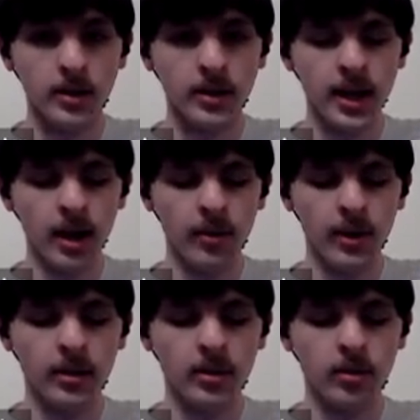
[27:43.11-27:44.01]
To see how
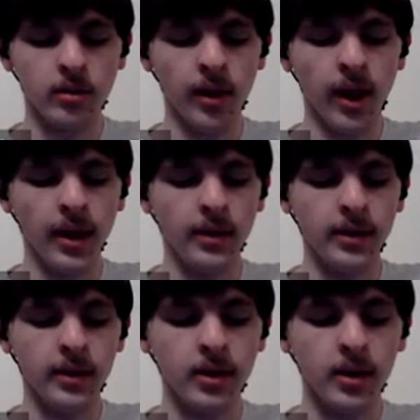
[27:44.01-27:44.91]
we can do that,
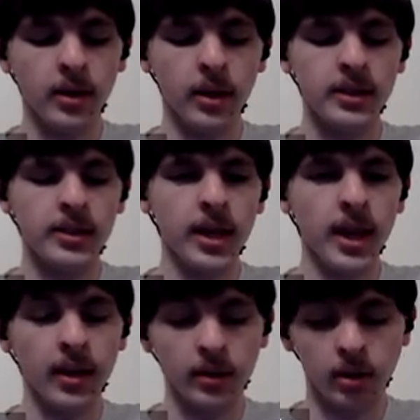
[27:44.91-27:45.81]
let's
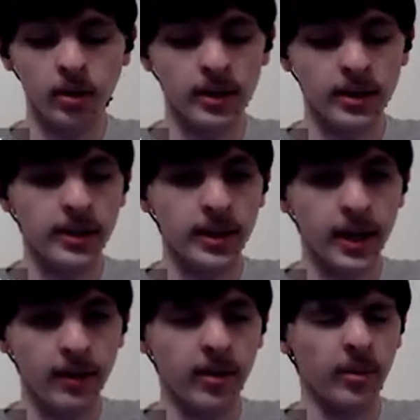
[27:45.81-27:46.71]
take a look
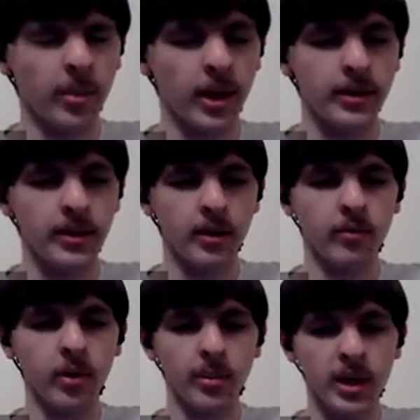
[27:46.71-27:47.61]
inside the button
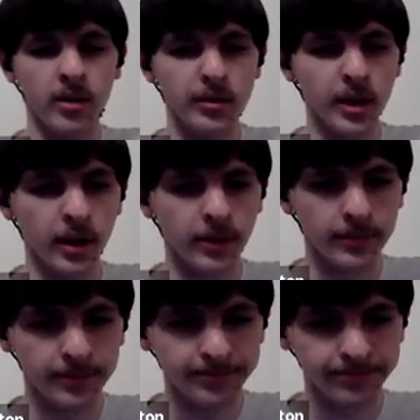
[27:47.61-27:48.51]
that we'll be using.
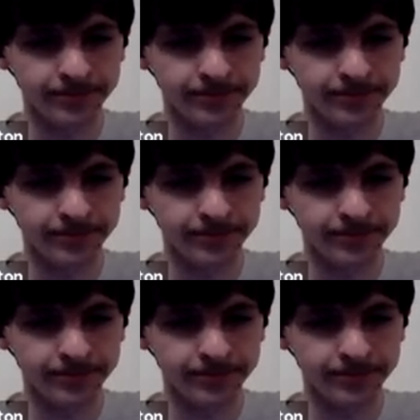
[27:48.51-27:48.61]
